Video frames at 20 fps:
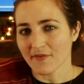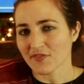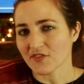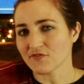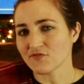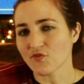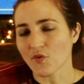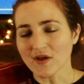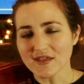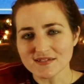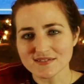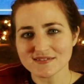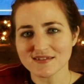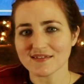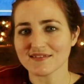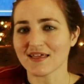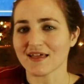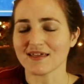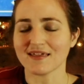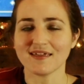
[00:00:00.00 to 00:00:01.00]
The voice
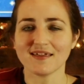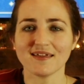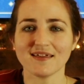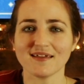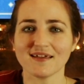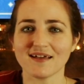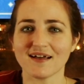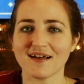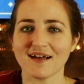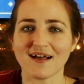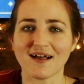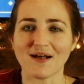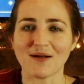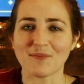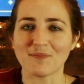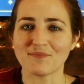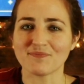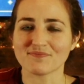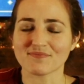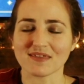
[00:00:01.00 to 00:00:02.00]
that
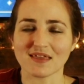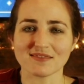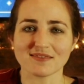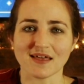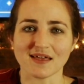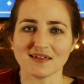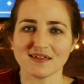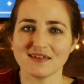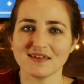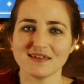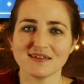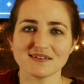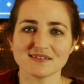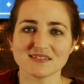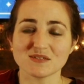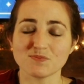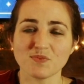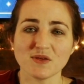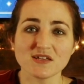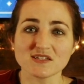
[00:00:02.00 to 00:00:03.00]
he
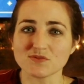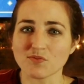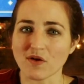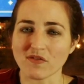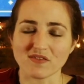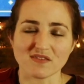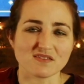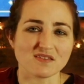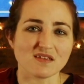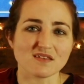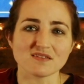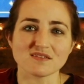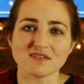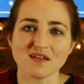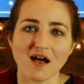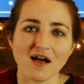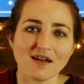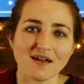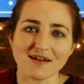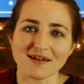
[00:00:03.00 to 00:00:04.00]
speaks with is
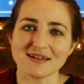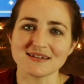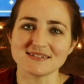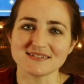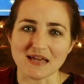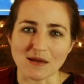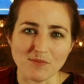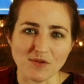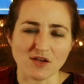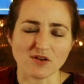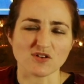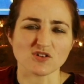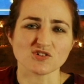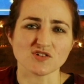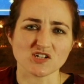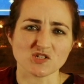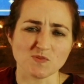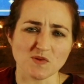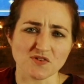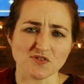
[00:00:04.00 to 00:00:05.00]
not a condemning or
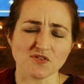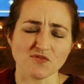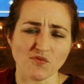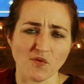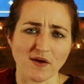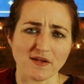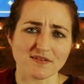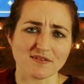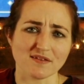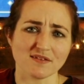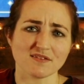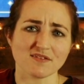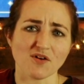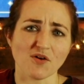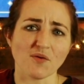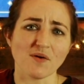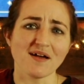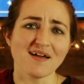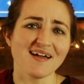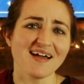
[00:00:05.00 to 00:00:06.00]
judgmental voice. And
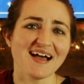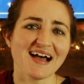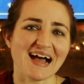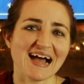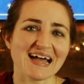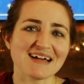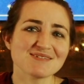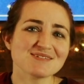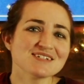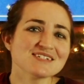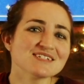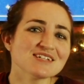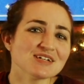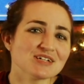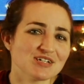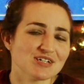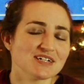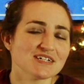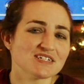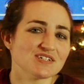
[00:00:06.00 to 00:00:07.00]
so I would just
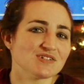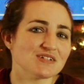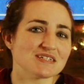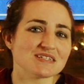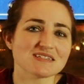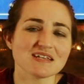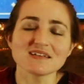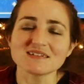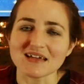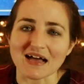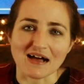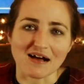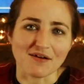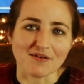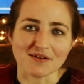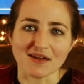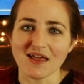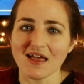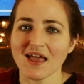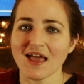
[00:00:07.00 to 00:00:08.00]
encourage you to sit
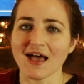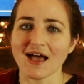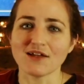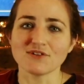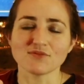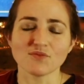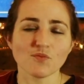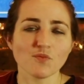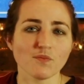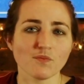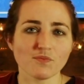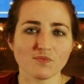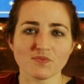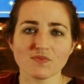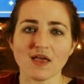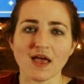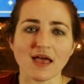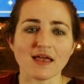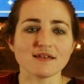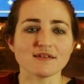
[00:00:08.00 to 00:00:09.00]
down
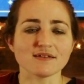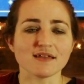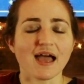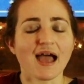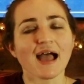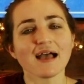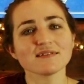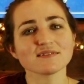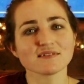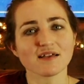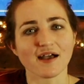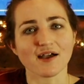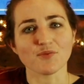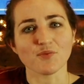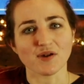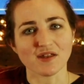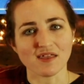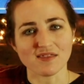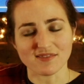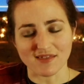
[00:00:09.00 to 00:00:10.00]
and ask
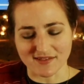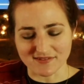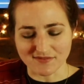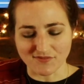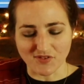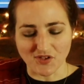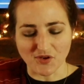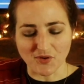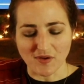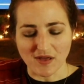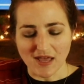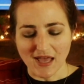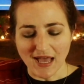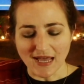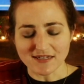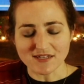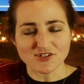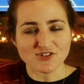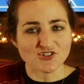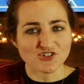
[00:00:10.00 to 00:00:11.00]
God what he thinks of you
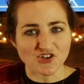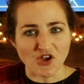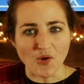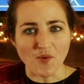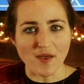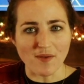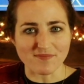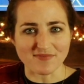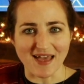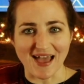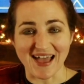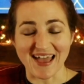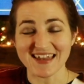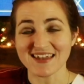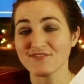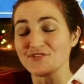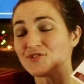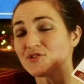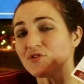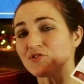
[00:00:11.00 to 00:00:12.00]
and to show him that.
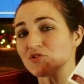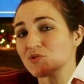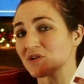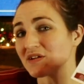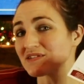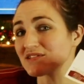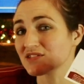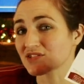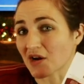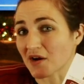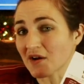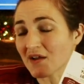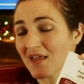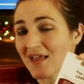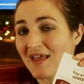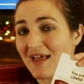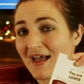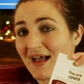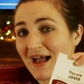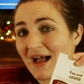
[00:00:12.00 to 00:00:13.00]
And if you don't know where to
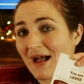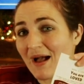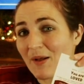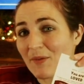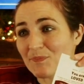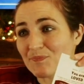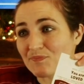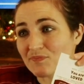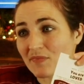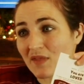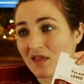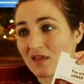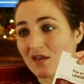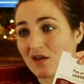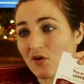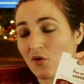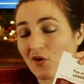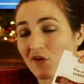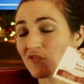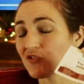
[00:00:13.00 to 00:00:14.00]
start,
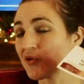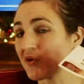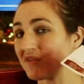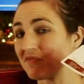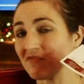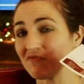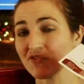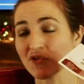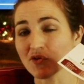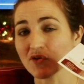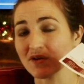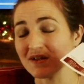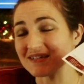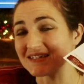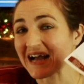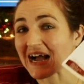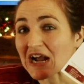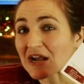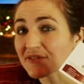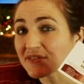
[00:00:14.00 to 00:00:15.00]
or if you don't even feel
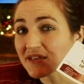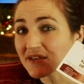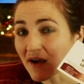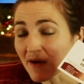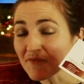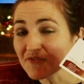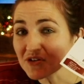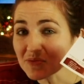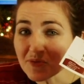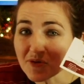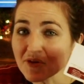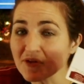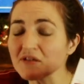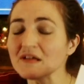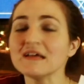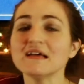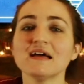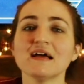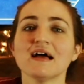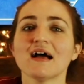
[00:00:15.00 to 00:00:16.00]
entirely
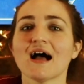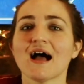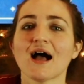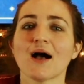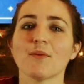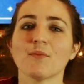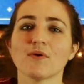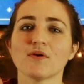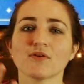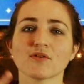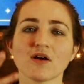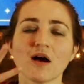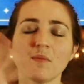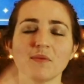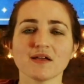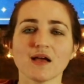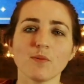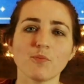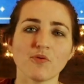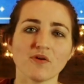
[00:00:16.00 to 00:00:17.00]
comfortable
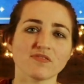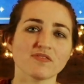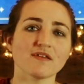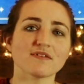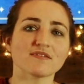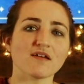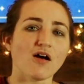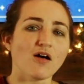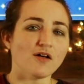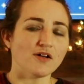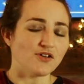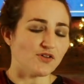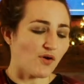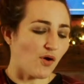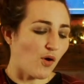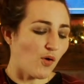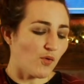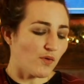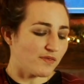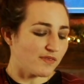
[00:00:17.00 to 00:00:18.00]
coming up with this all on
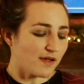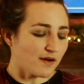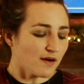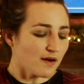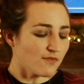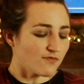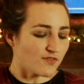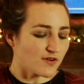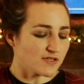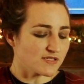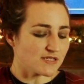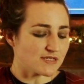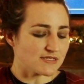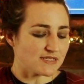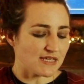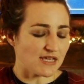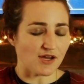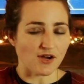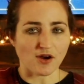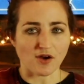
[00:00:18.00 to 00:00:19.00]
your own, there are
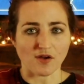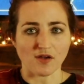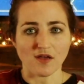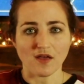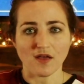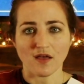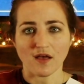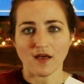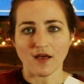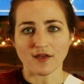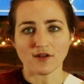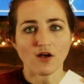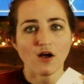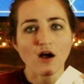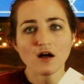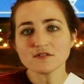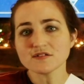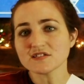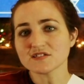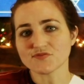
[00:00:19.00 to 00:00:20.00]
verses here, and
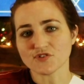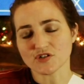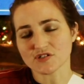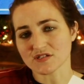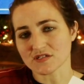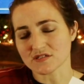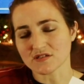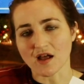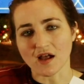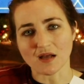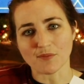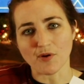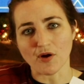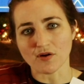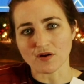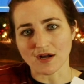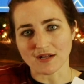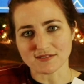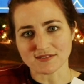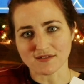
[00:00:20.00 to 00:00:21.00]
all these verses talk
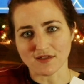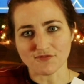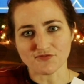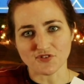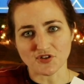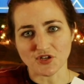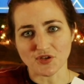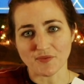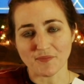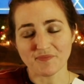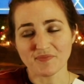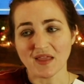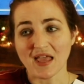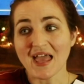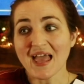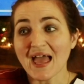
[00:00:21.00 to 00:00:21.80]
about God's love for you.